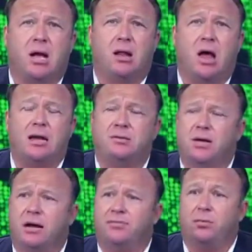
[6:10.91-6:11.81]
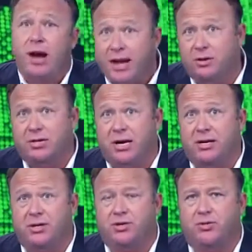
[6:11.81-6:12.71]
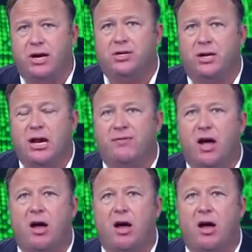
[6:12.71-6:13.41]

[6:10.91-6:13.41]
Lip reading: a lot of radio stations, strangely enough.